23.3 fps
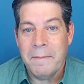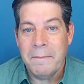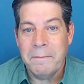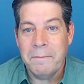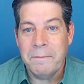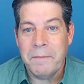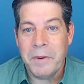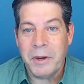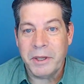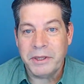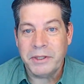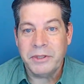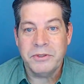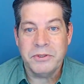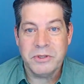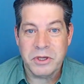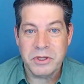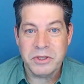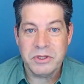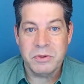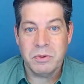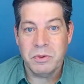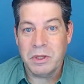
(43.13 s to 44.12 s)
but there's
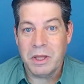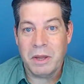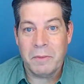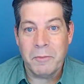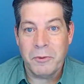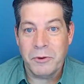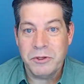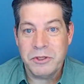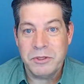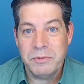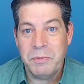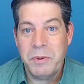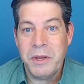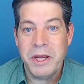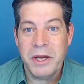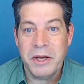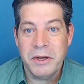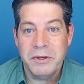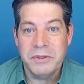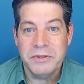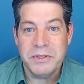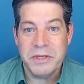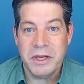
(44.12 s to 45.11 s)
also a lot more
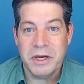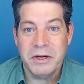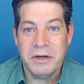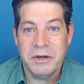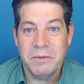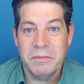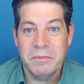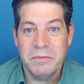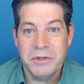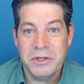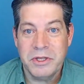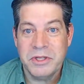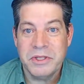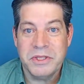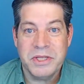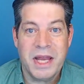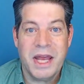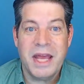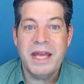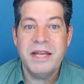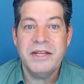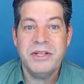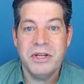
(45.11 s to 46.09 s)
speakers that are just
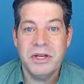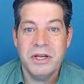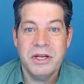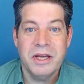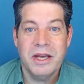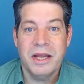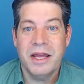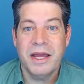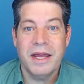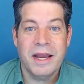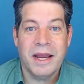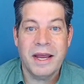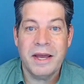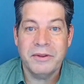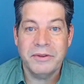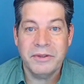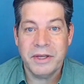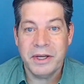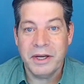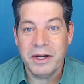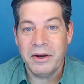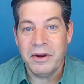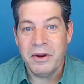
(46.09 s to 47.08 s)
itching to get out
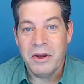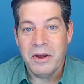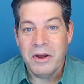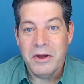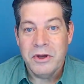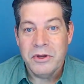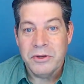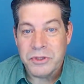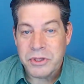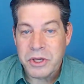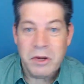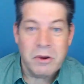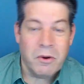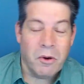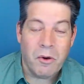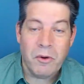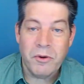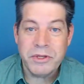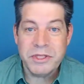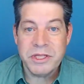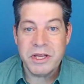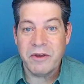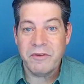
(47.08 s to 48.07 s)
there. So you
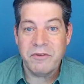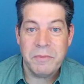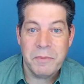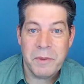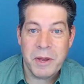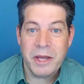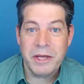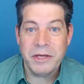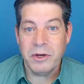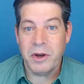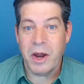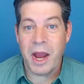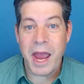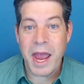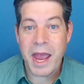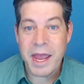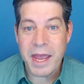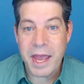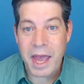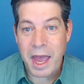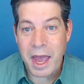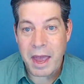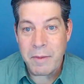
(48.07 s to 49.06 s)
always have to be on your A
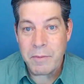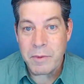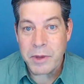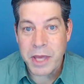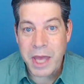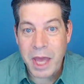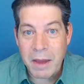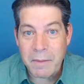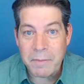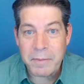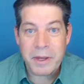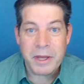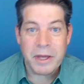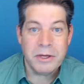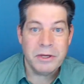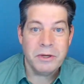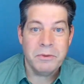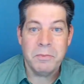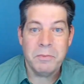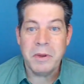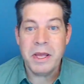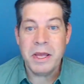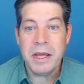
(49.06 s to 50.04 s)
game. You can't be on your
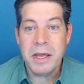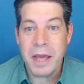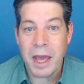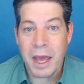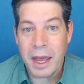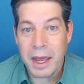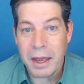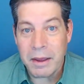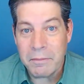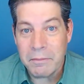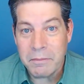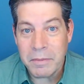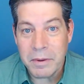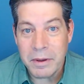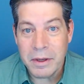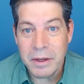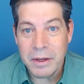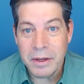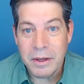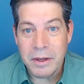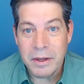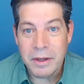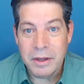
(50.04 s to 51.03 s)
B game.
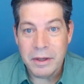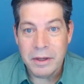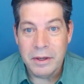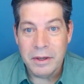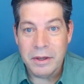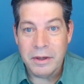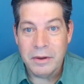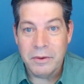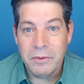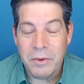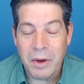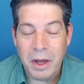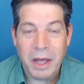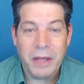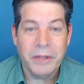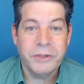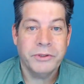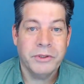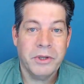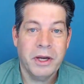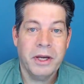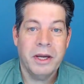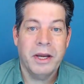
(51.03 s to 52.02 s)
Well, I'll
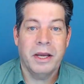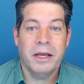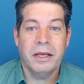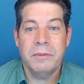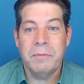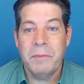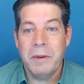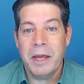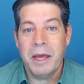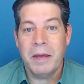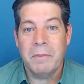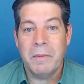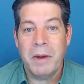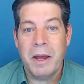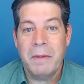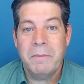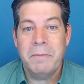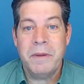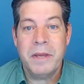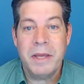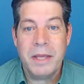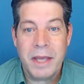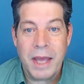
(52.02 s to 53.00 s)
try not to be on my
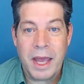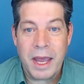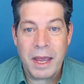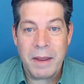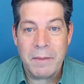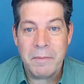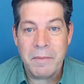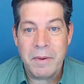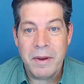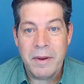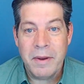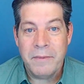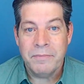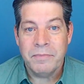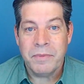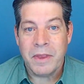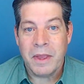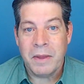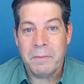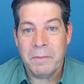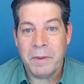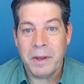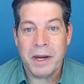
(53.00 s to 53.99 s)
B game,
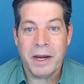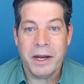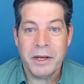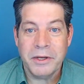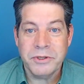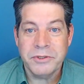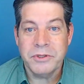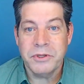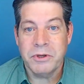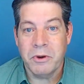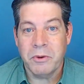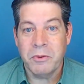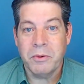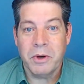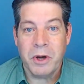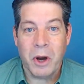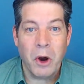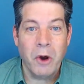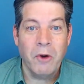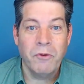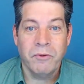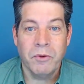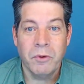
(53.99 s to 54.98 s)
but I also don't want to
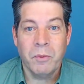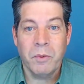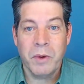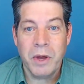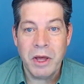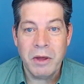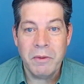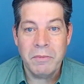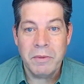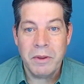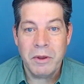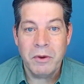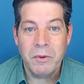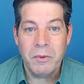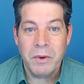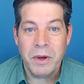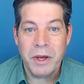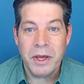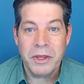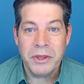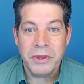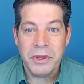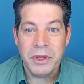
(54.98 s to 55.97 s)
overwhelm you
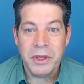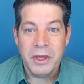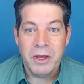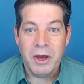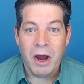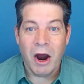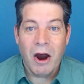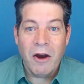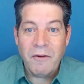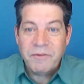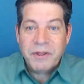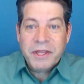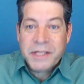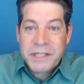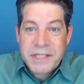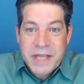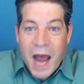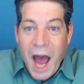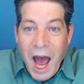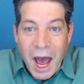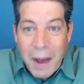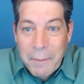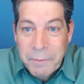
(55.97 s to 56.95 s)
with over the
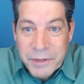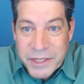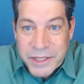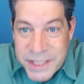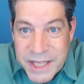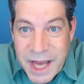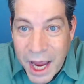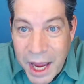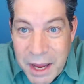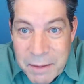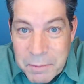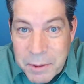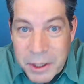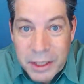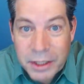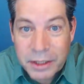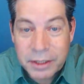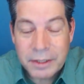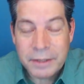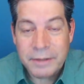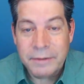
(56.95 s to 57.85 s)
top excitement.